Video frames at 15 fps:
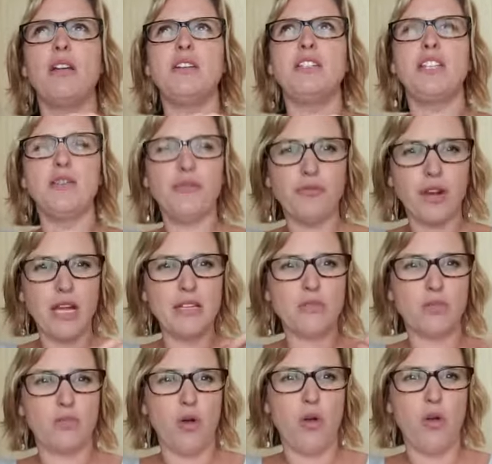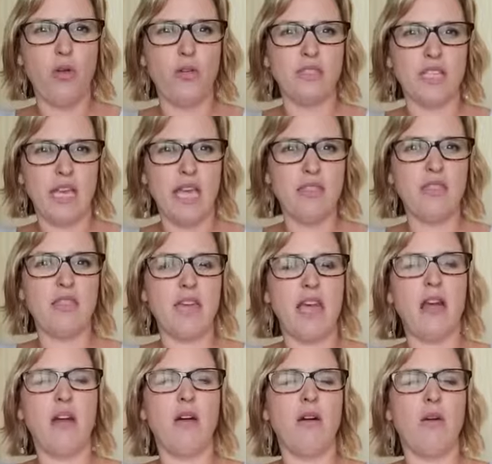different roles in
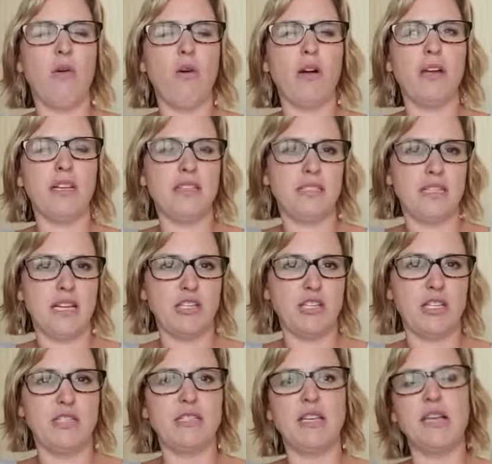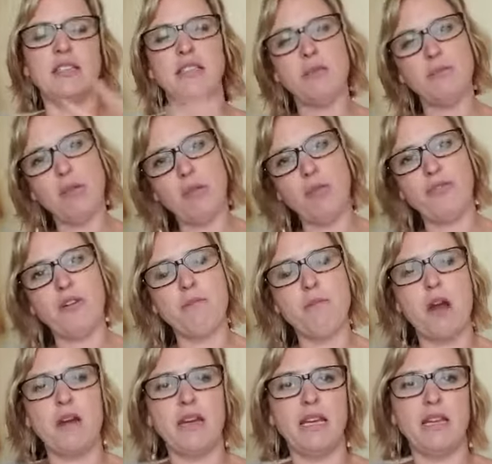their organization, say some people from
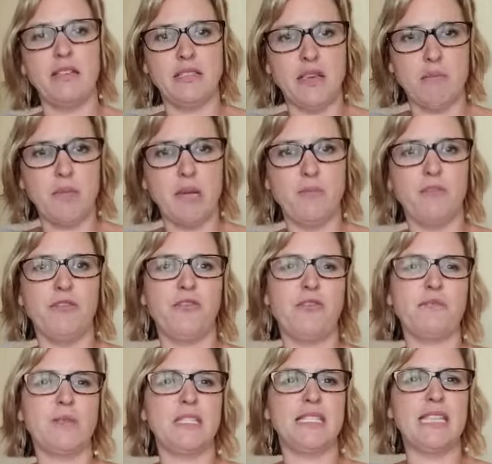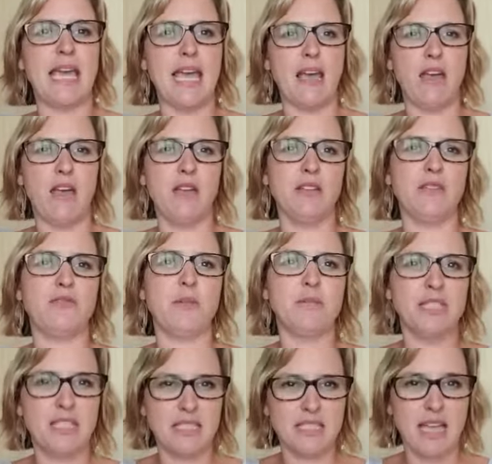marketing, some people from sales, from
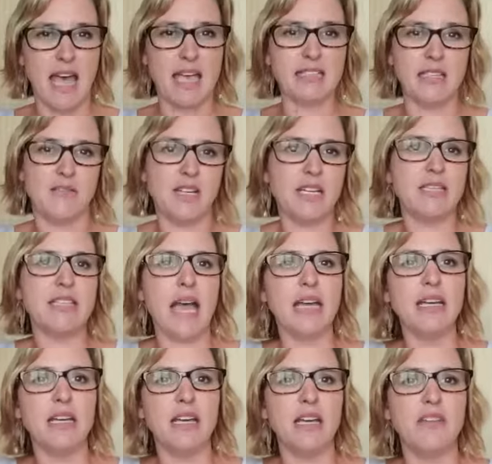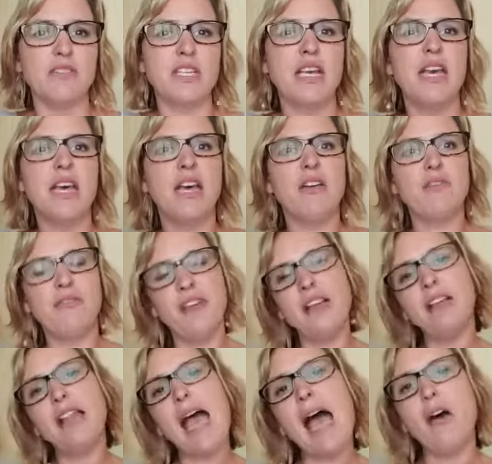success, even executives,
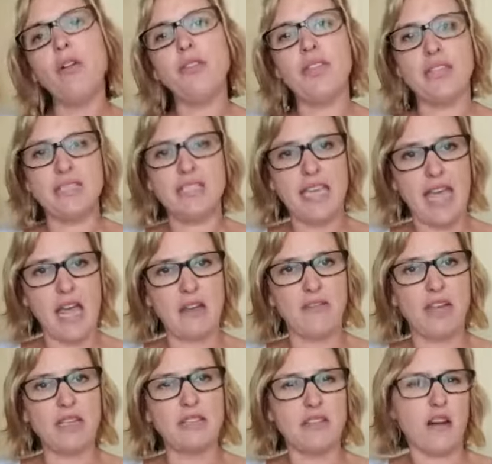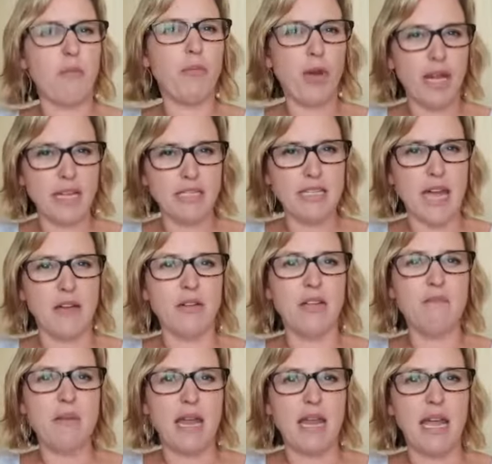fill out this canvas, and I'll break it down in a
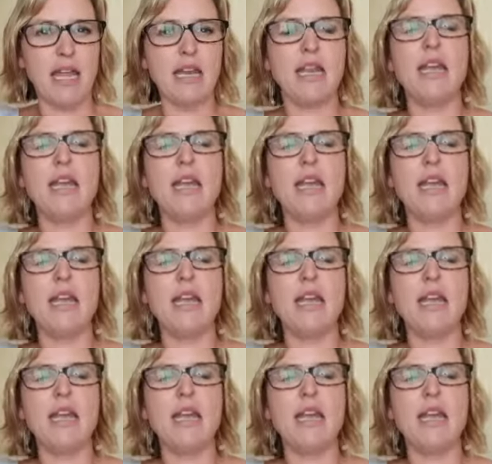minute.